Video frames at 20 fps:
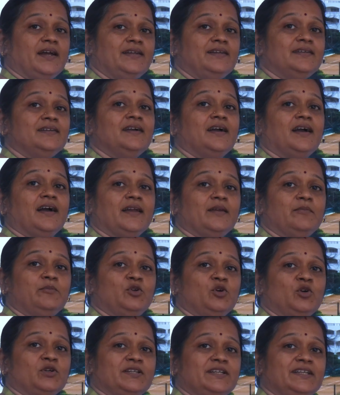Hi, I
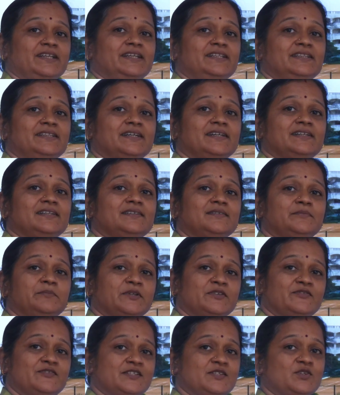am
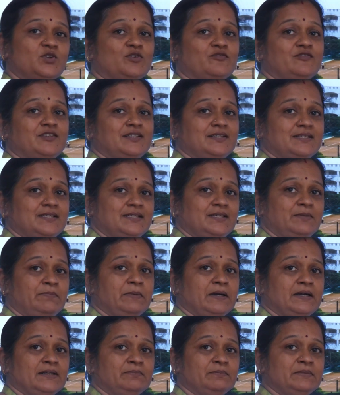Dr.T.S.GEETHA, Professor of EC
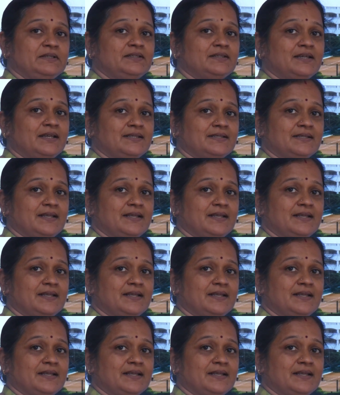Department,